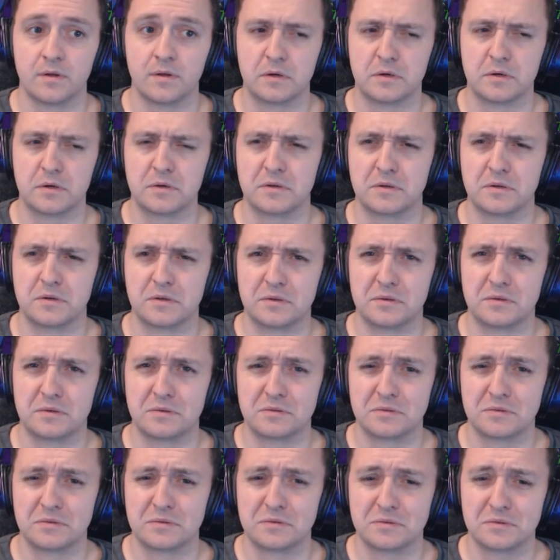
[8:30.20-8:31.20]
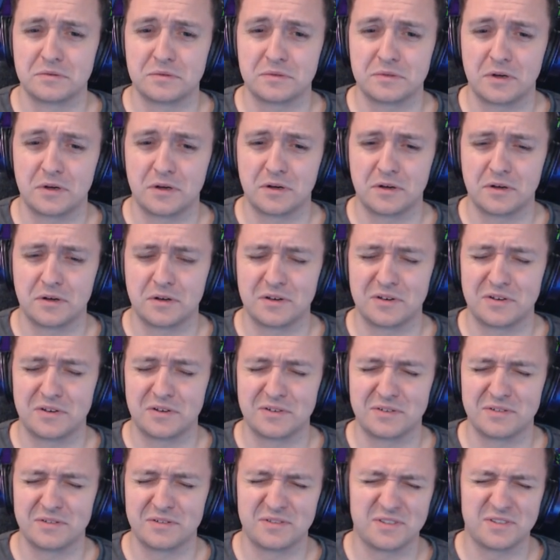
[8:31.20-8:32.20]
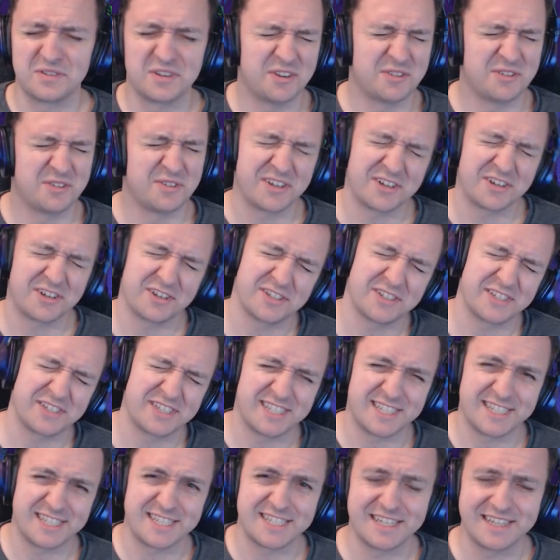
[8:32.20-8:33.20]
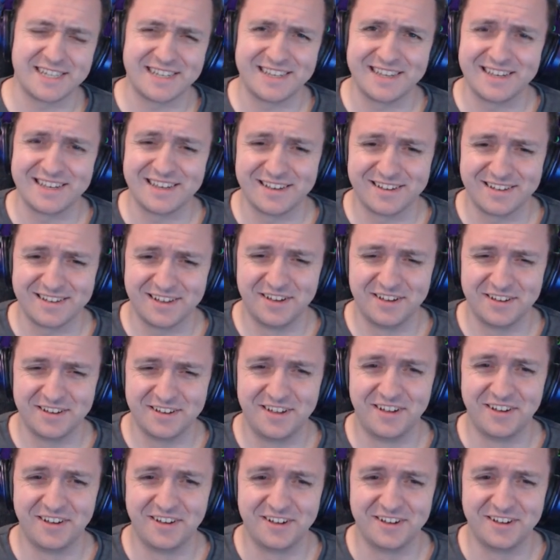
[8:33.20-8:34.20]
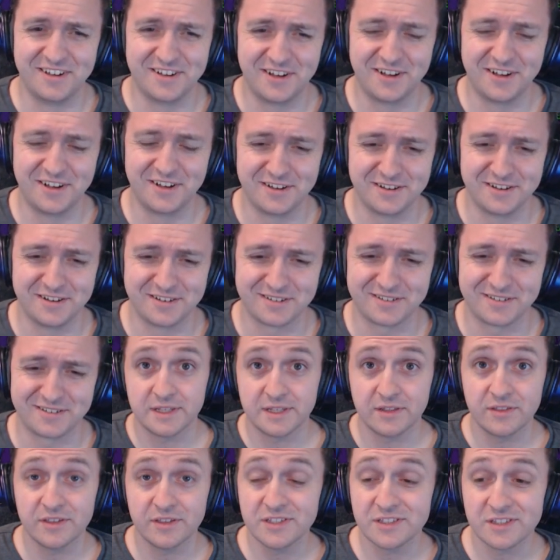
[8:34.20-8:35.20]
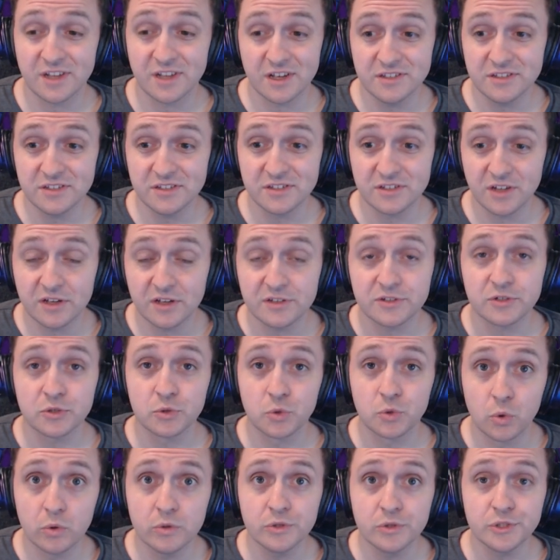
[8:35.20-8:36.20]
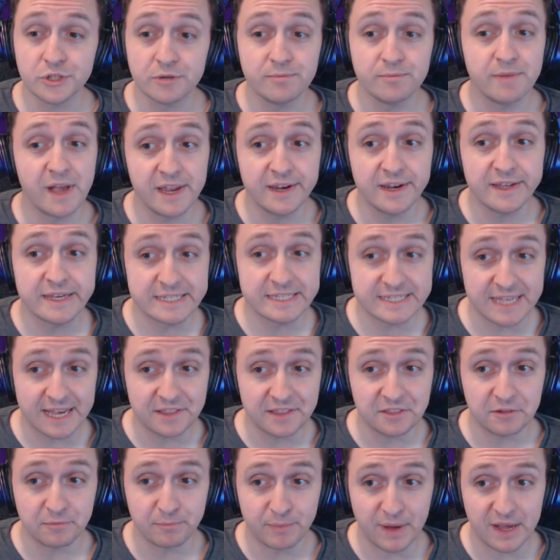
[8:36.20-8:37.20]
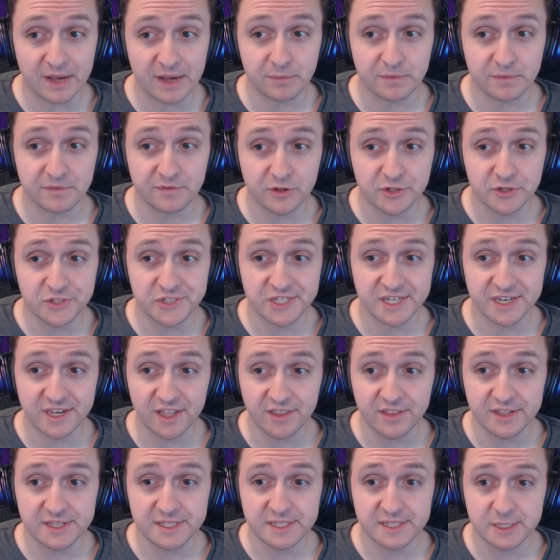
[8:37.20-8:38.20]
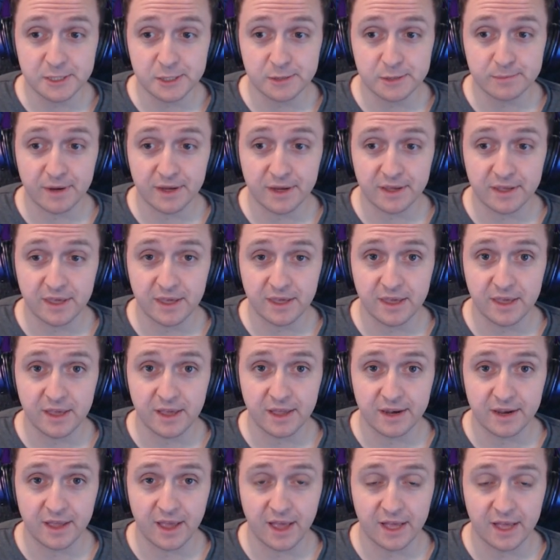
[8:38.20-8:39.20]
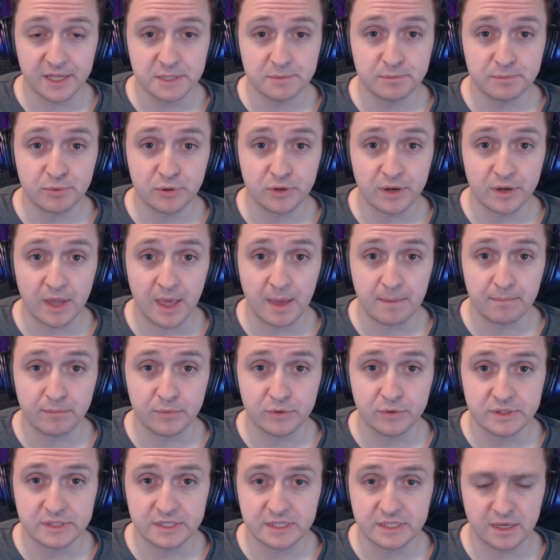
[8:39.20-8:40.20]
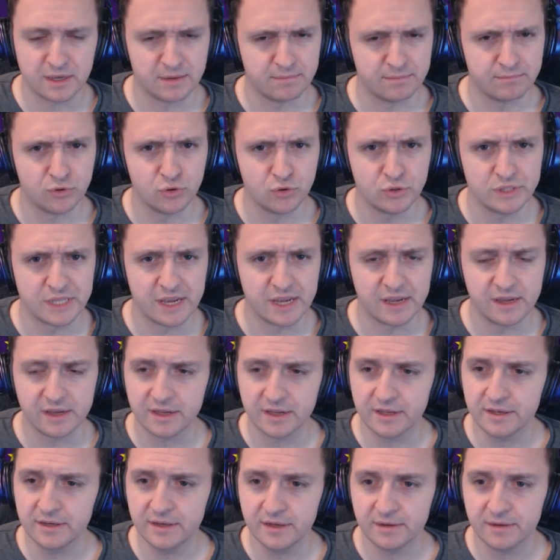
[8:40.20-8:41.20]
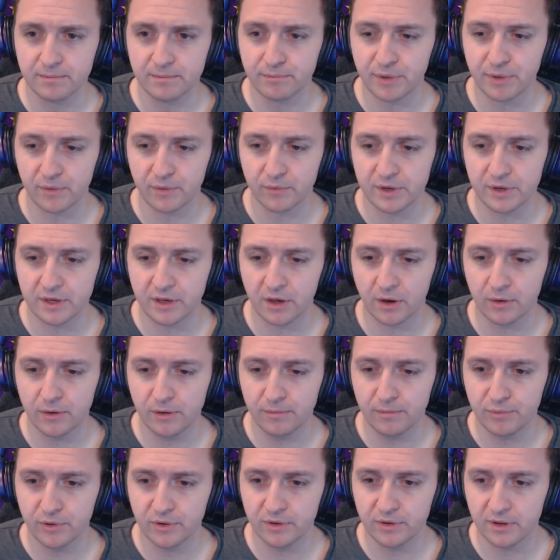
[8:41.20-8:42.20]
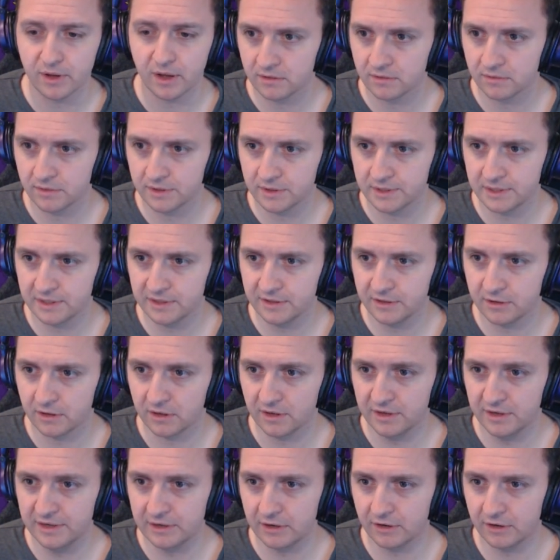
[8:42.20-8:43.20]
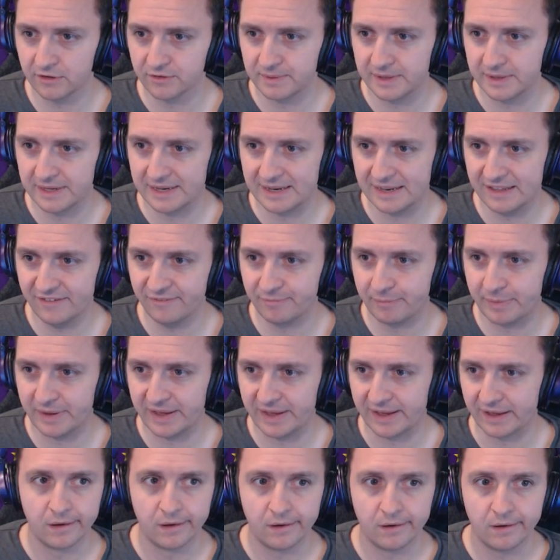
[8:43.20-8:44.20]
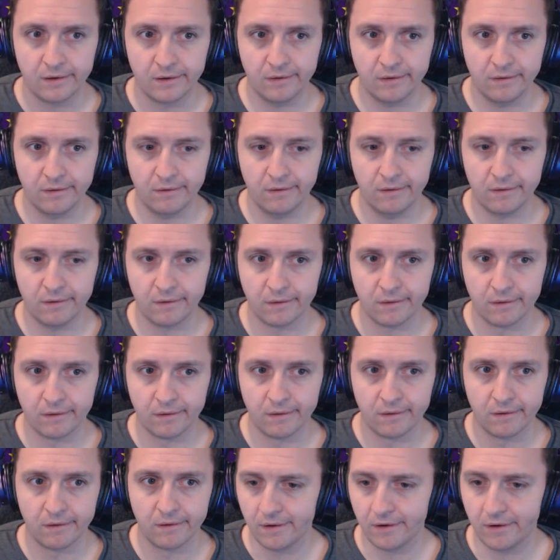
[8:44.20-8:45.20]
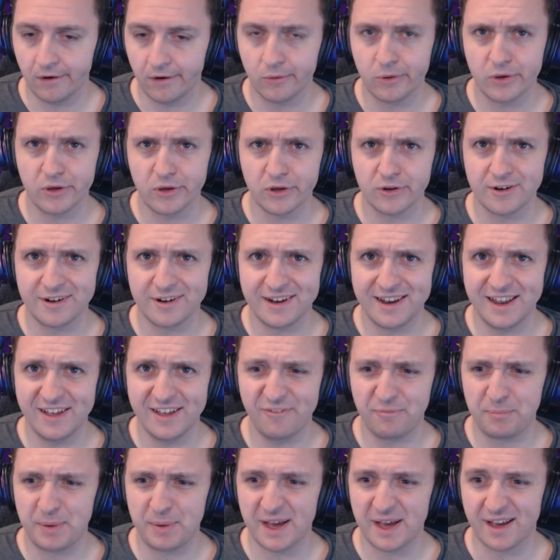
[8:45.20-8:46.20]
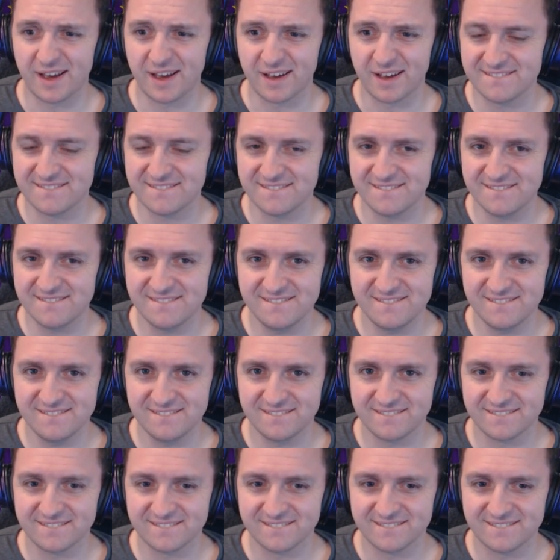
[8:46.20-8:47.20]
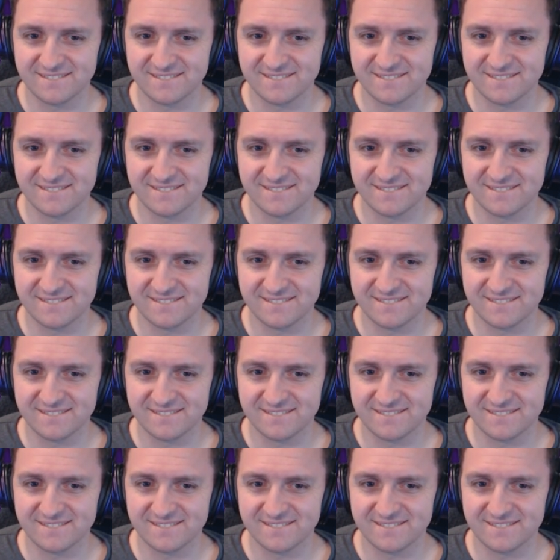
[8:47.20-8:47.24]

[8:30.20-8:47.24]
Oh, it hurts to see. Now, this does start to cause some headaches at the back. We've lost another centre-back here, and it has put Mbude in, but we're going to put... Where's Lindelof's playing left-back? Oh, we got no left-back. I